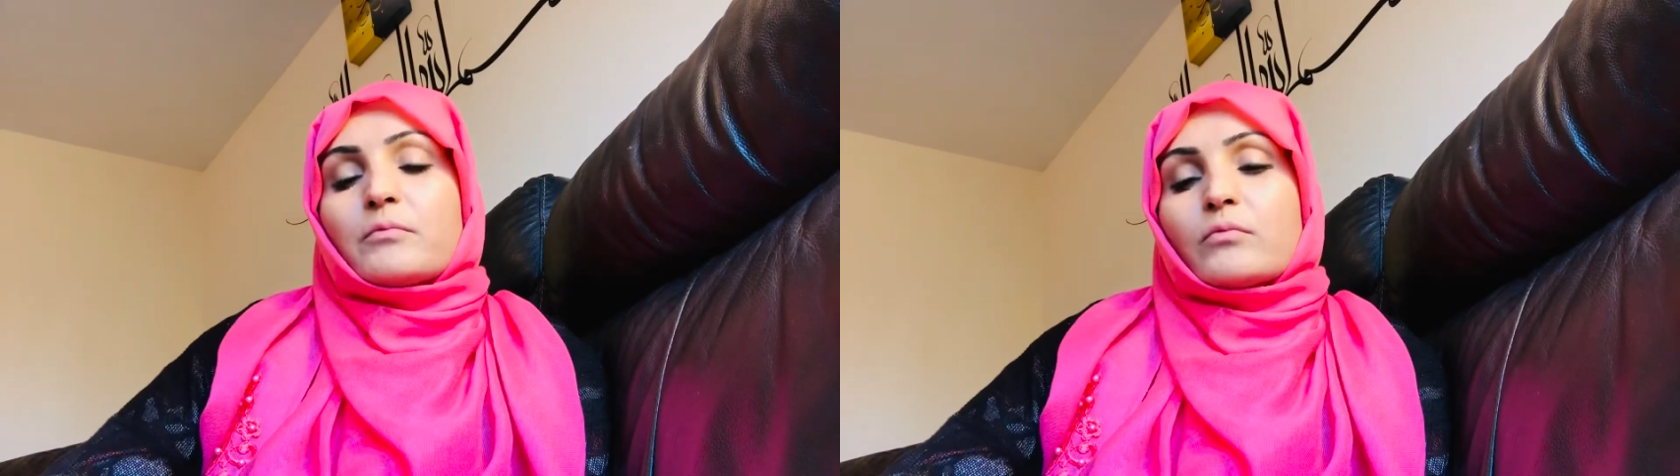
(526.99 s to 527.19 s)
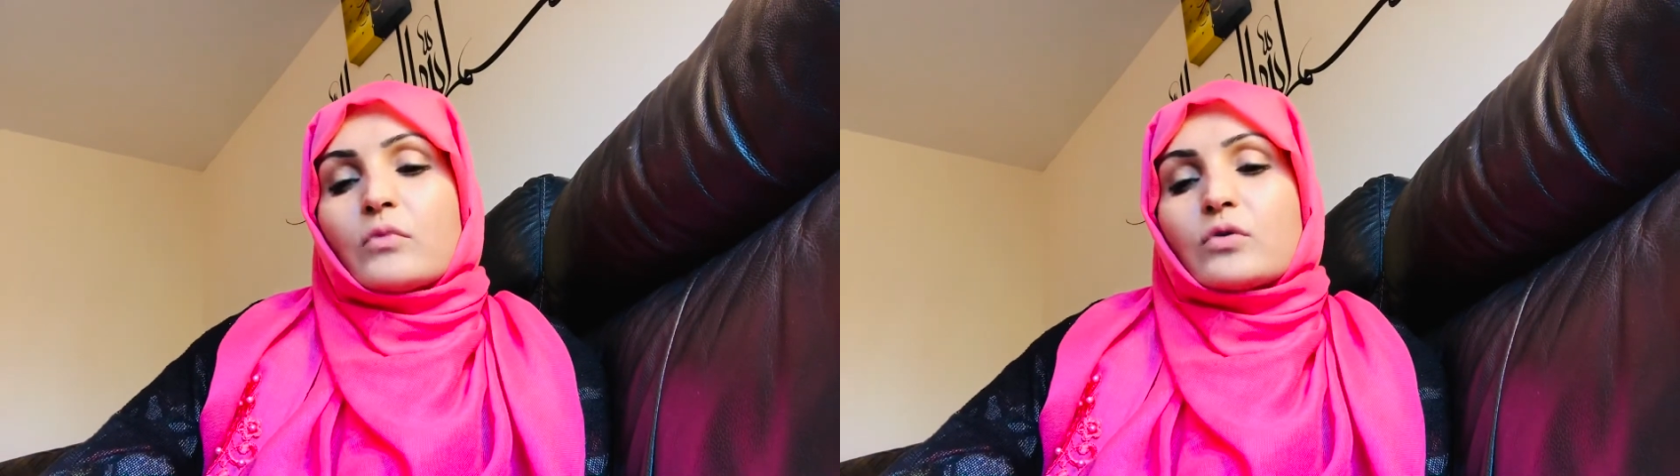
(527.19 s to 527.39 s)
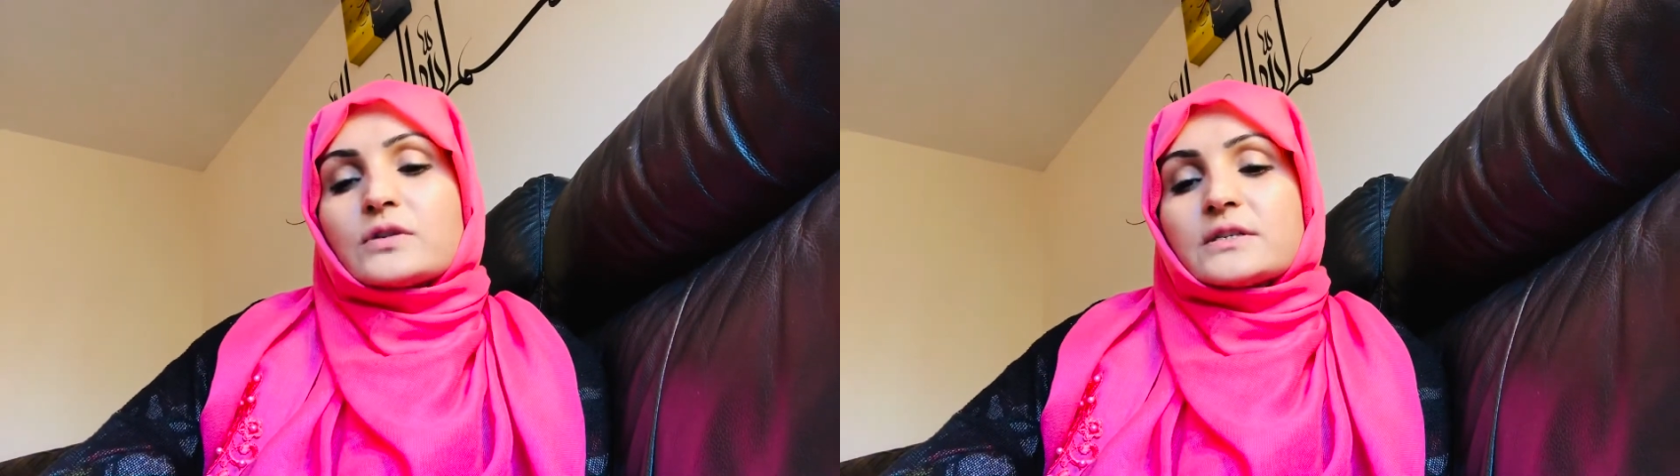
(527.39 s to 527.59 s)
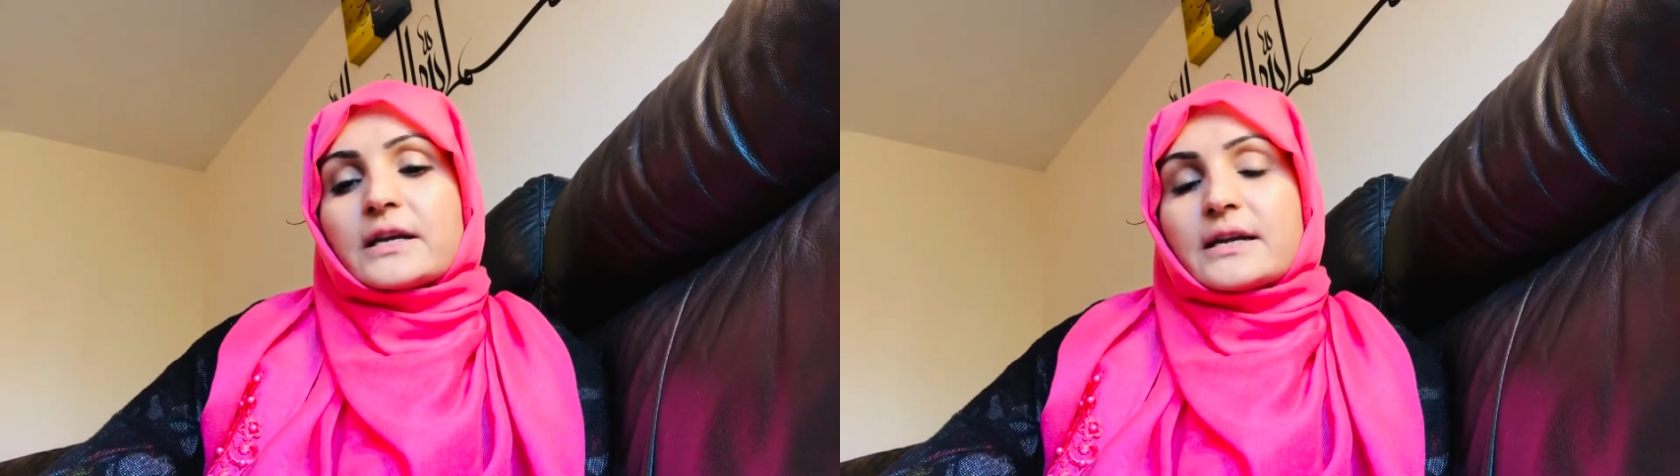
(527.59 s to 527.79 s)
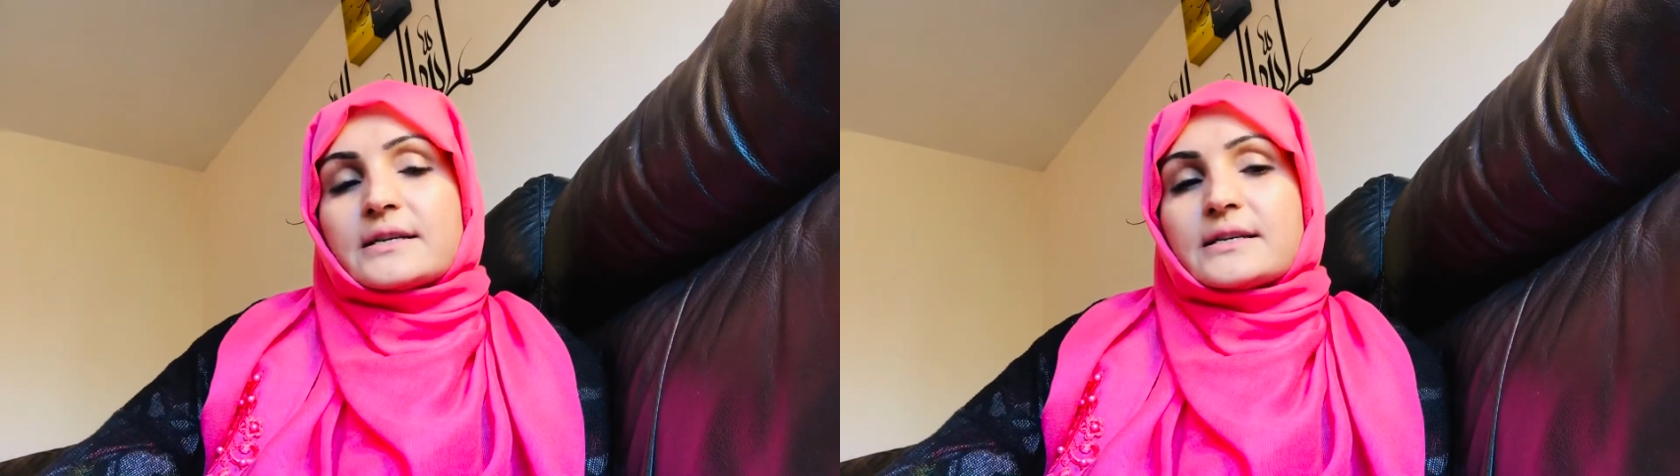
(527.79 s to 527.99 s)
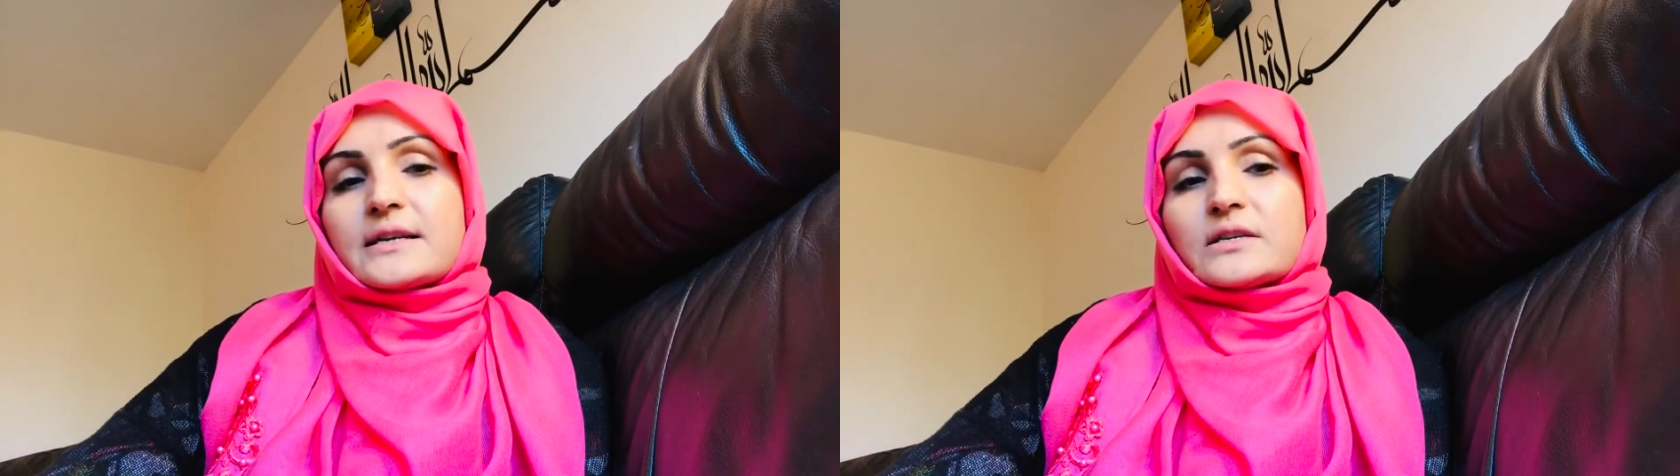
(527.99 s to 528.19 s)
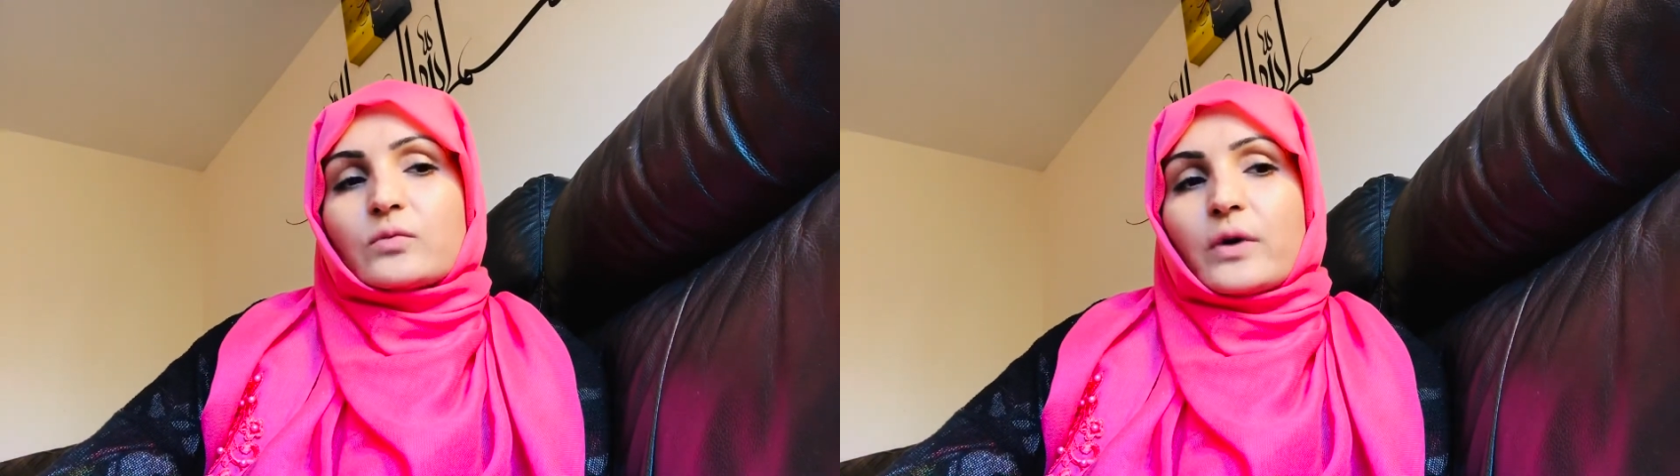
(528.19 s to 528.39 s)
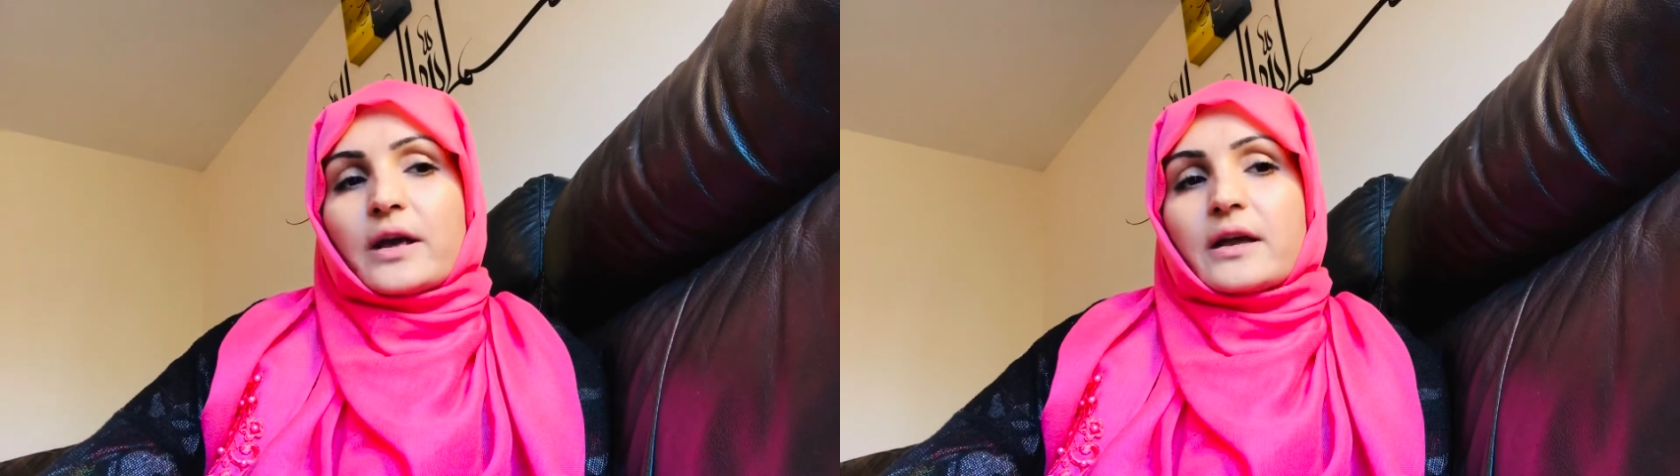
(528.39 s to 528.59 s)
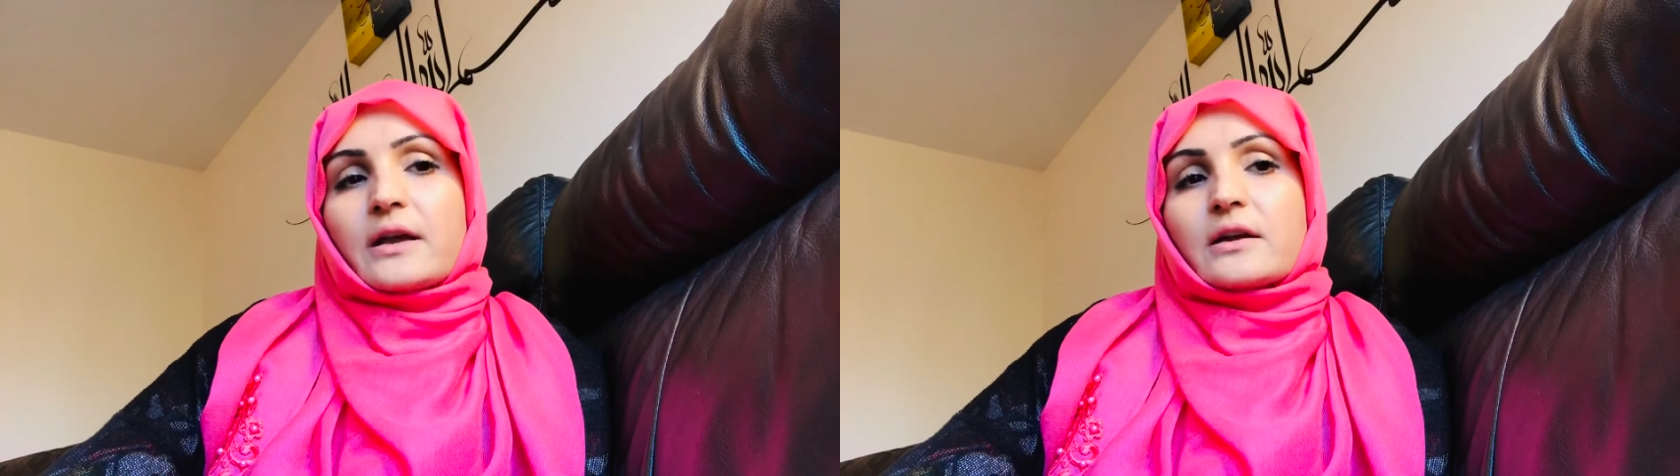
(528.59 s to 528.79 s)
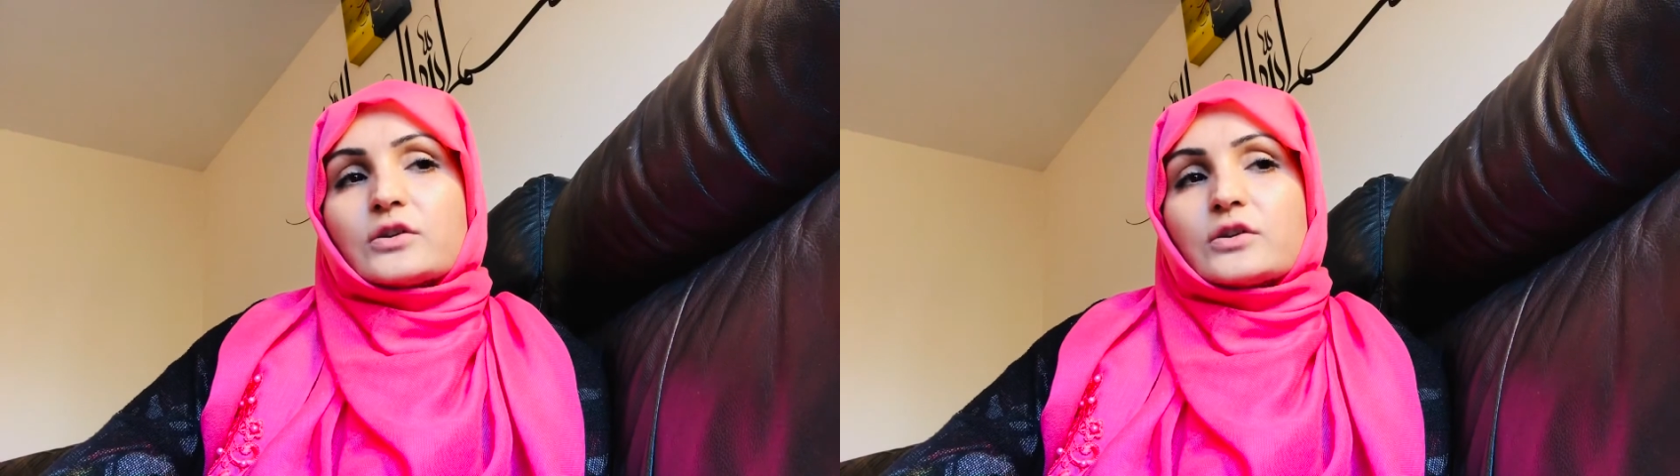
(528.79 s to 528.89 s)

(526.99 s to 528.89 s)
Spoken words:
most easiest way